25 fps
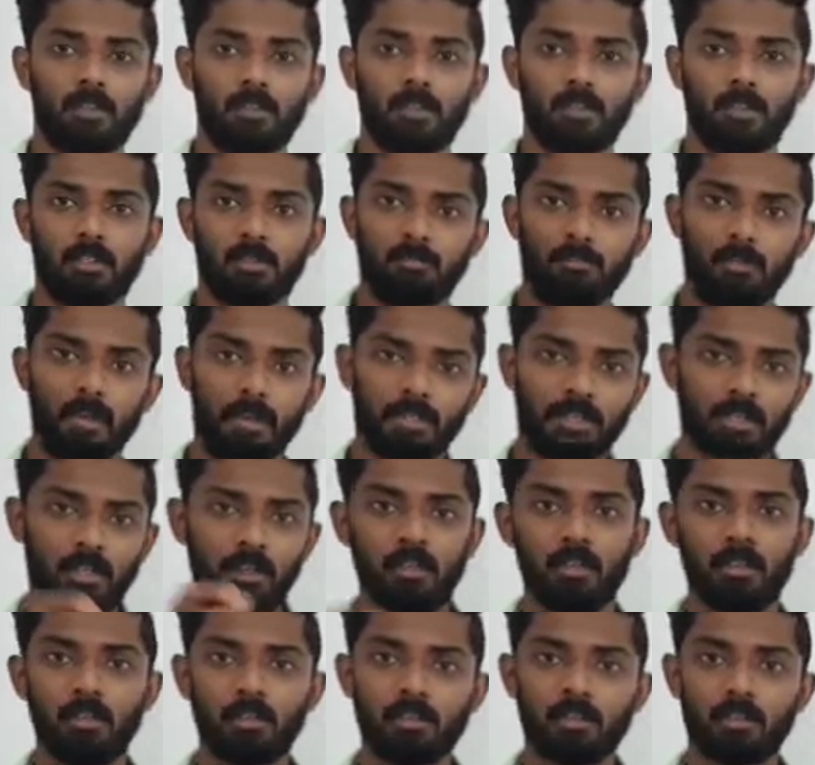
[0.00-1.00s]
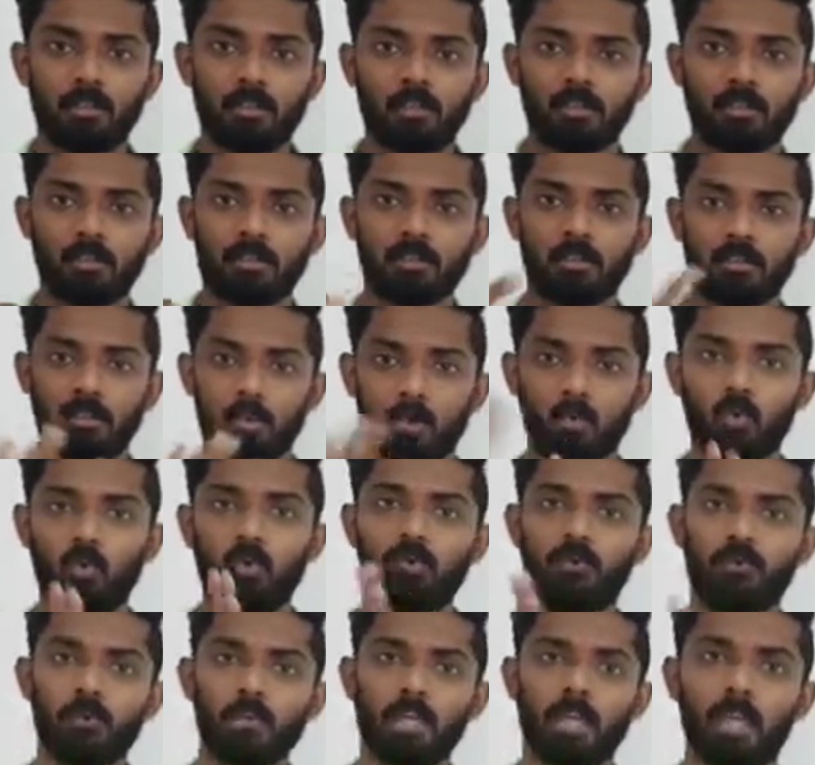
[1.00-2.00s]
special rule
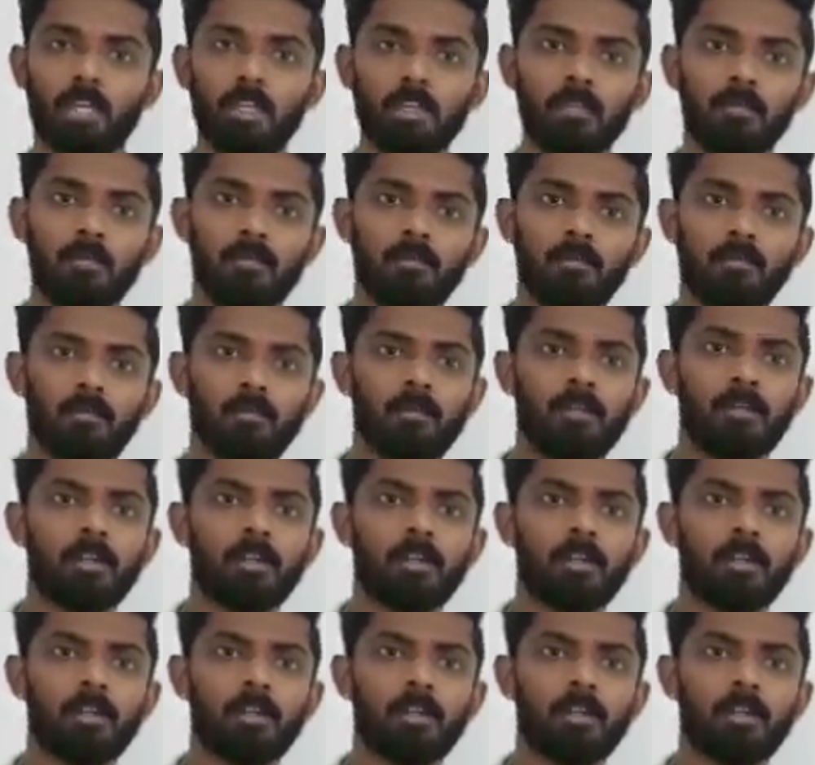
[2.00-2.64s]
for that.